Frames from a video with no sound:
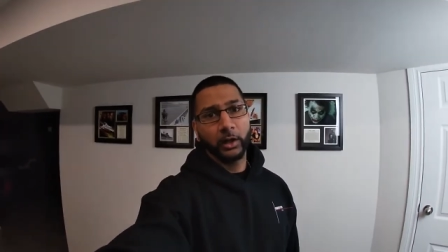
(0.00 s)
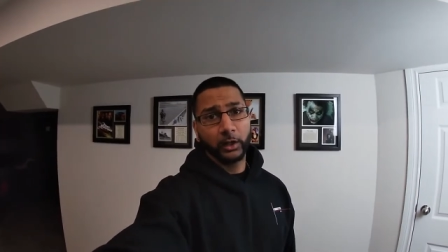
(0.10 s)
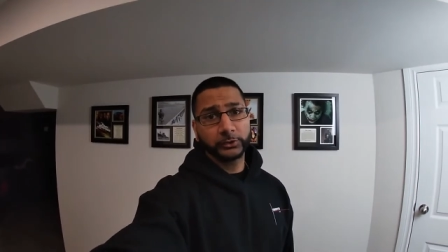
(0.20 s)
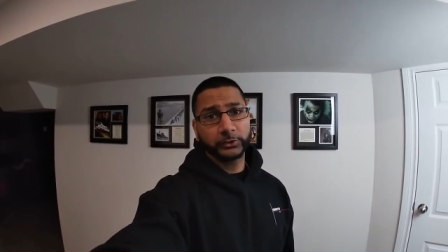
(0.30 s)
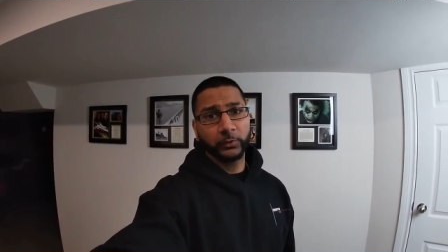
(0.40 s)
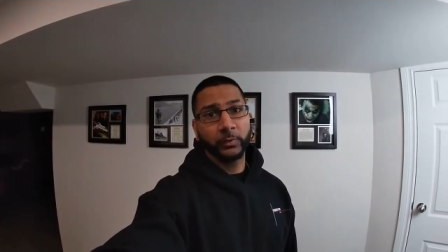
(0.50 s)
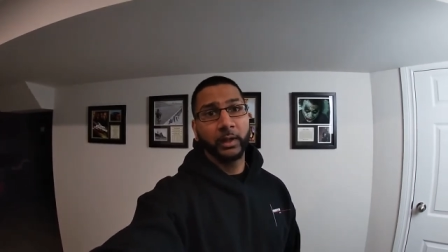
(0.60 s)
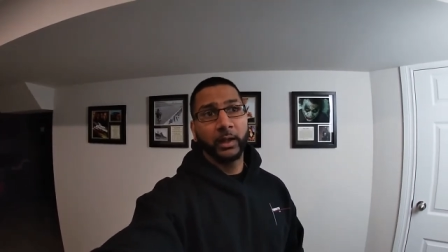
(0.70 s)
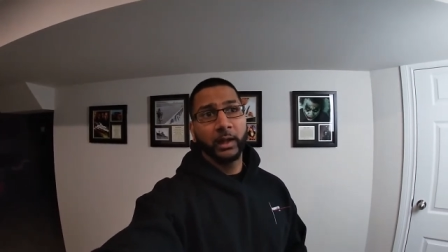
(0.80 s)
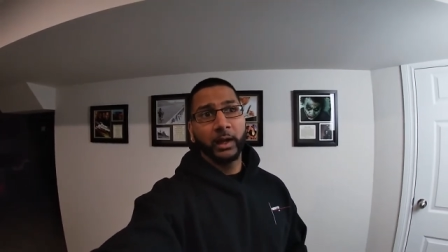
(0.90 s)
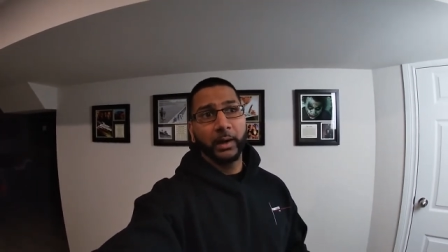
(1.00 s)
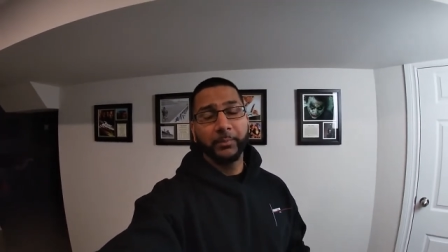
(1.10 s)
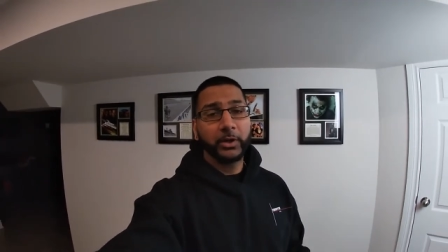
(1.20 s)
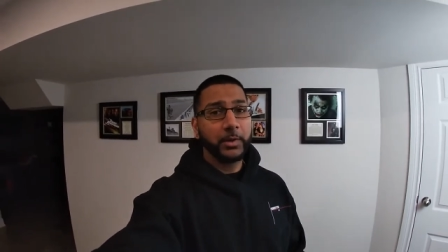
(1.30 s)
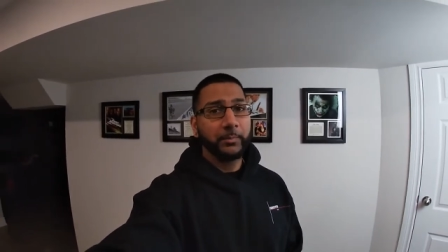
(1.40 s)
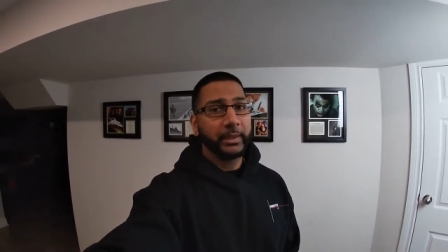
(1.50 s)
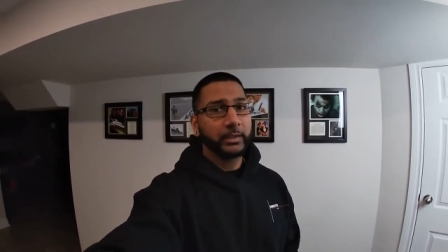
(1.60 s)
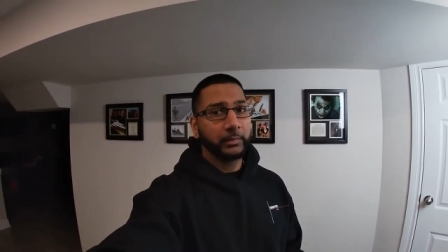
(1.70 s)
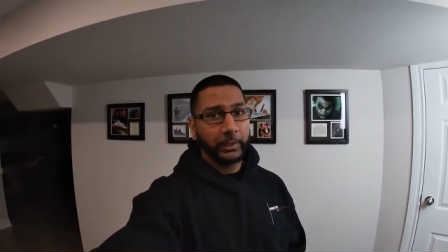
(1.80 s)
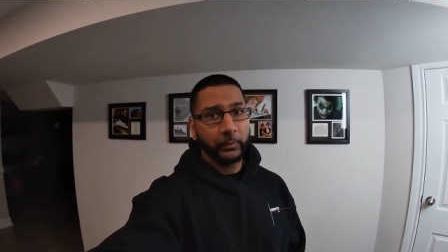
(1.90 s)
Also, I'm not going to
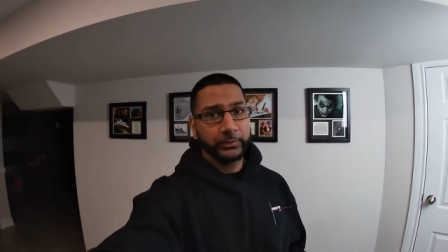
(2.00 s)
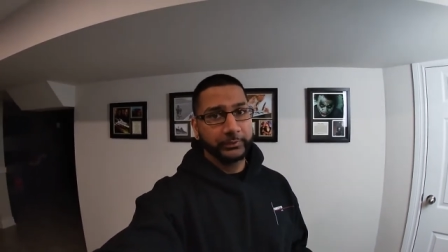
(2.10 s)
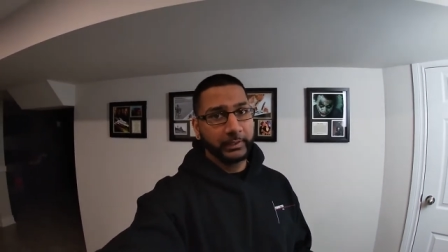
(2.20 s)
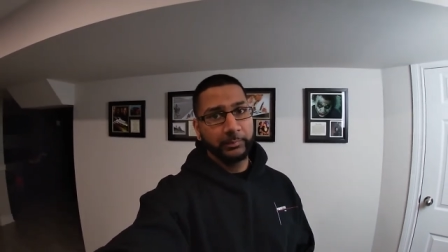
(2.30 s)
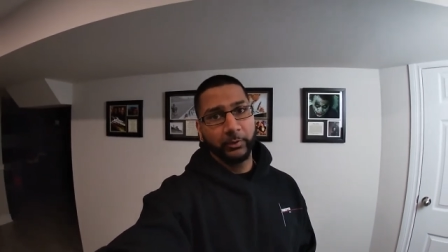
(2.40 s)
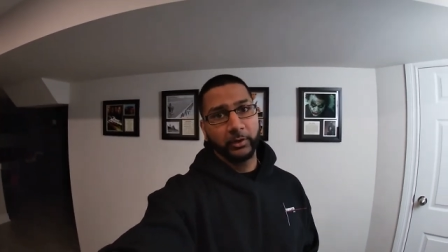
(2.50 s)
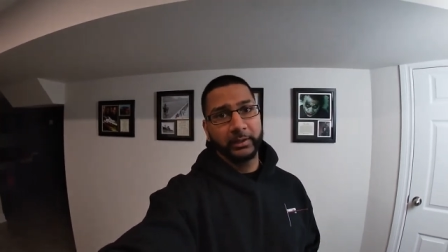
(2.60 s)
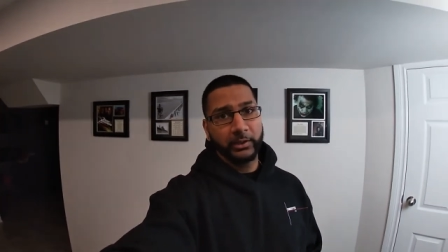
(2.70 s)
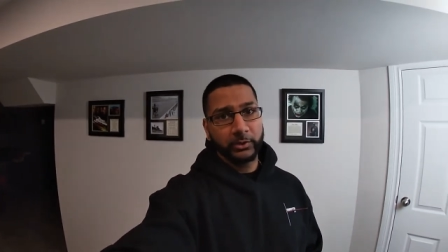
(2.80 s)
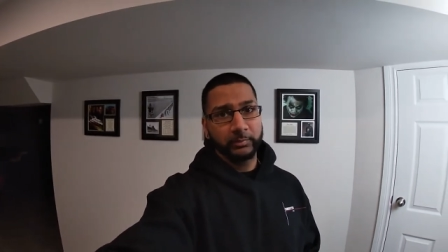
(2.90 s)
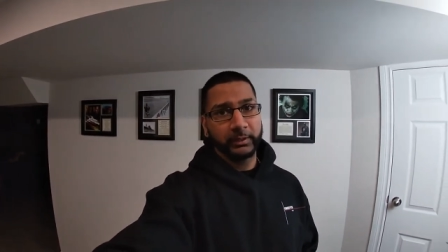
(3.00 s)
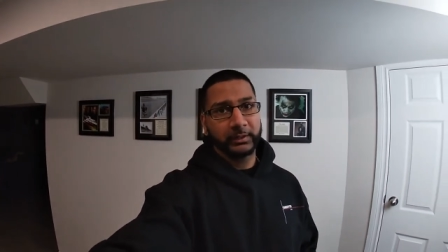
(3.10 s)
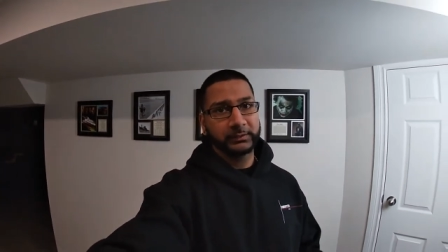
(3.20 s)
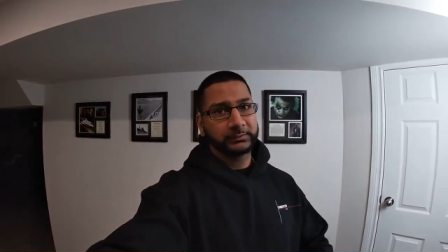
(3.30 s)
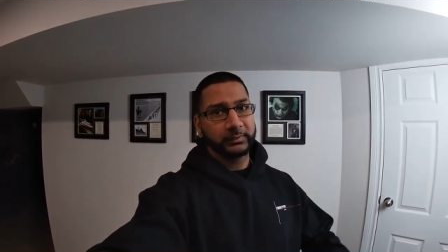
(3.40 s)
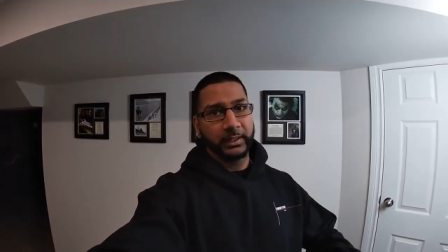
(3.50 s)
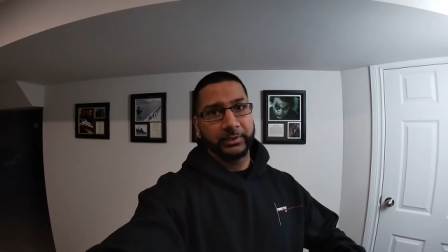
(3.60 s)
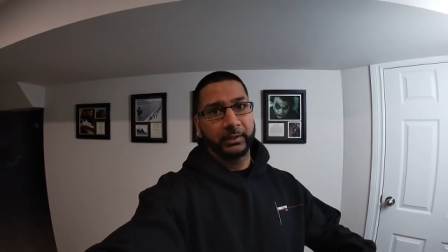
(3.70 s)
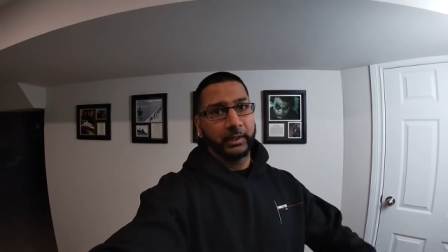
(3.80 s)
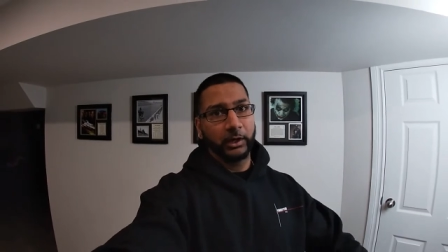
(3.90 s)
make it about the Type R either, because I
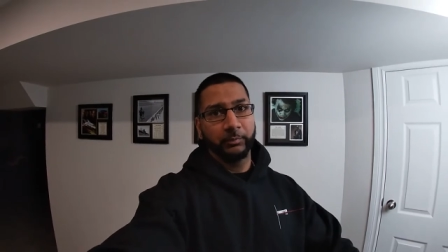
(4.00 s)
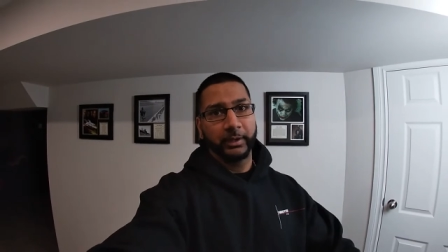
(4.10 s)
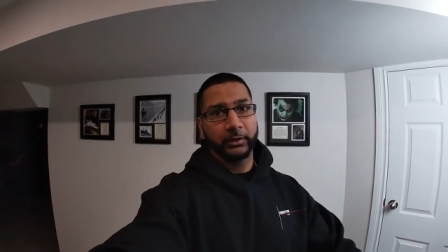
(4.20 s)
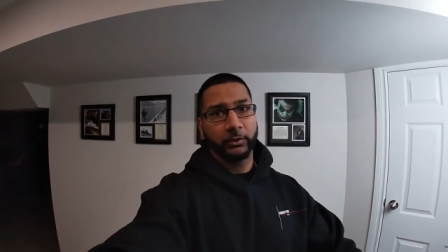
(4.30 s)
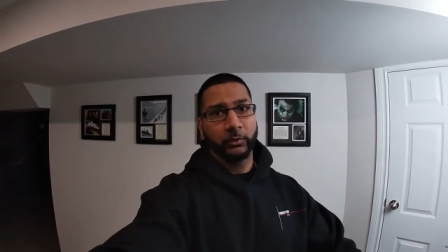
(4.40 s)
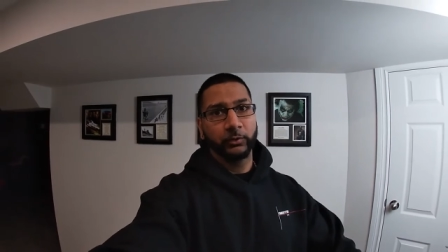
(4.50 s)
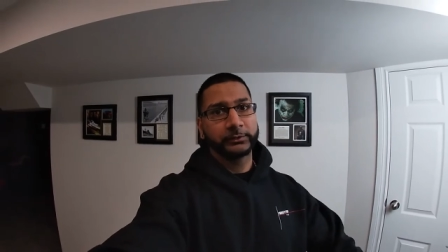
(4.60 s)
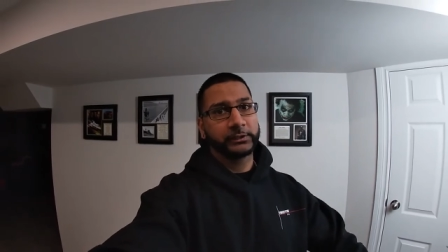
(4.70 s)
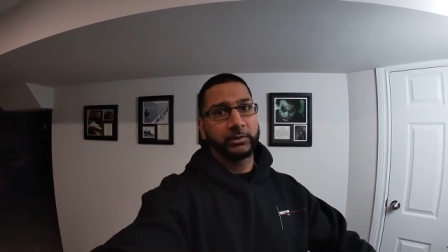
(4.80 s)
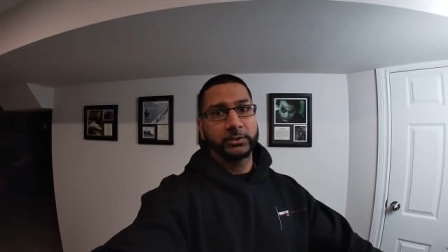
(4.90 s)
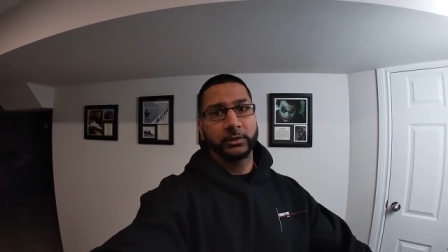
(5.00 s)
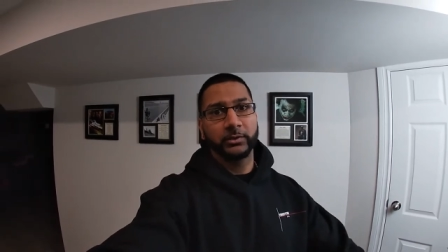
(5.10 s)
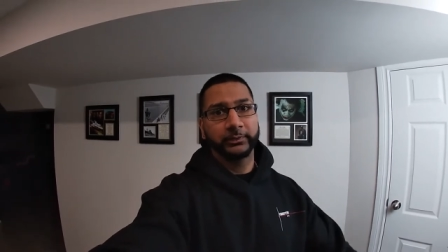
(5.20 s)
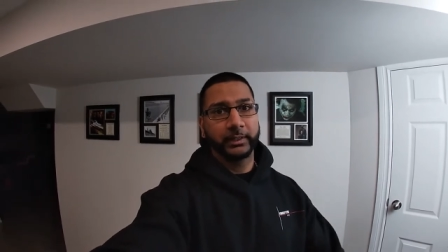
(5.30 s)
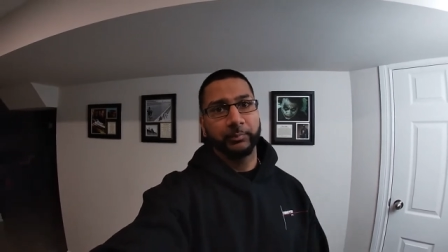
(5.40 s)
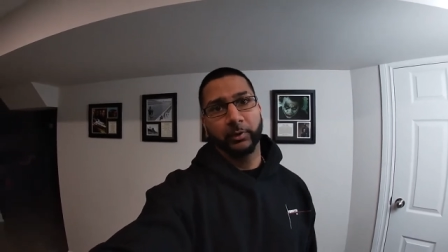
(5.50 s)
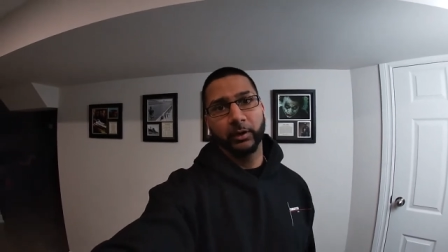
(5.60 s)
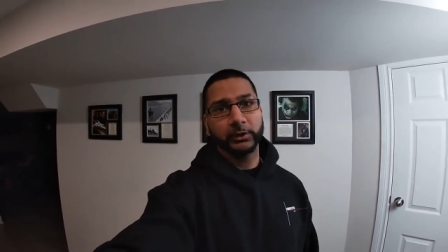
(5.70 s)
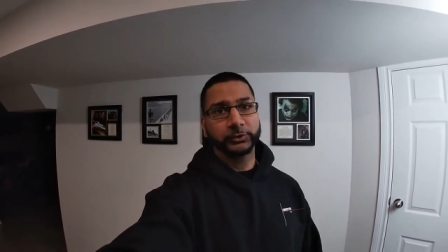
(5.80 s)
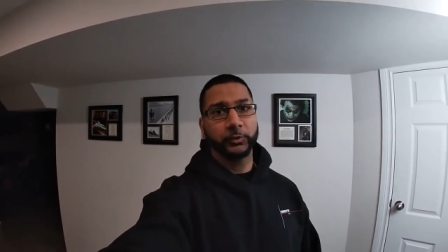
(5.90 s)
think I'll make a whole series on the Type R.